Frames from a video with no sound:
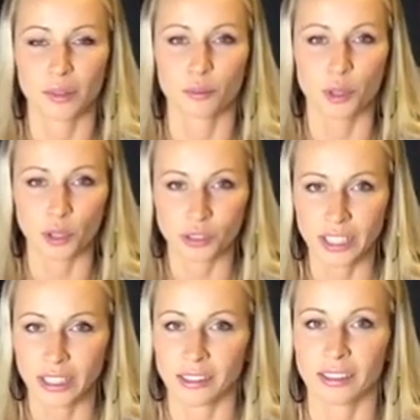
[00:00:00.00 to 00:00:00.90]

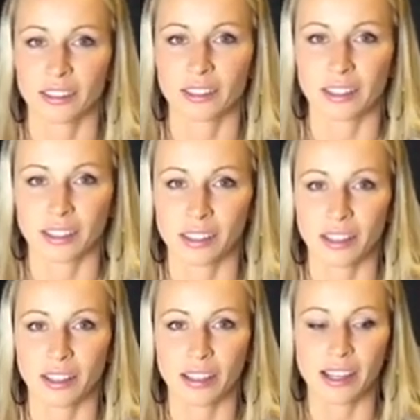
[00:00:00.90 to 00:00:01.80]
protein
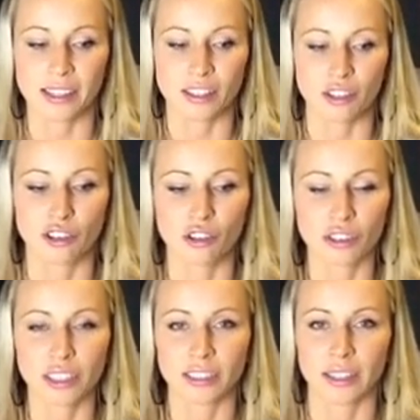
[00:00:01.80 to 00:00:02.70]
gets
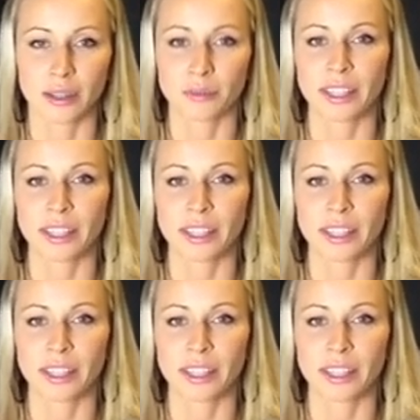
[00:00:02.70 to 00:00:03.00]
longer time